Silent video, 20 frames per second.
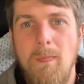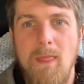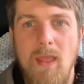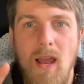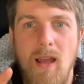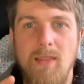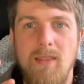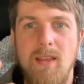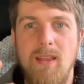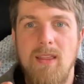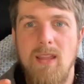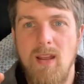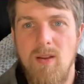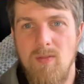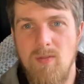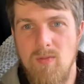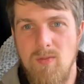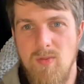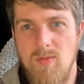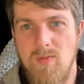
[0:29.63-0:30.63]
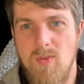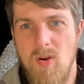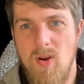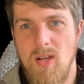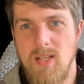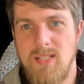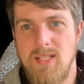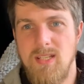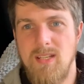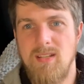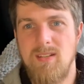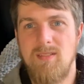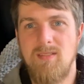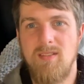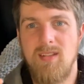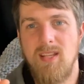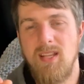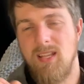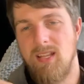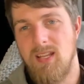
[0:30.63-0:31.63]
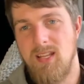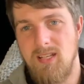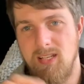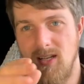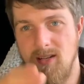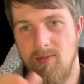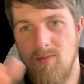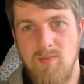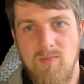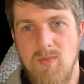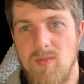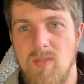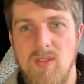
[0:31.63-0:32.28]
And then they revised it, and then they did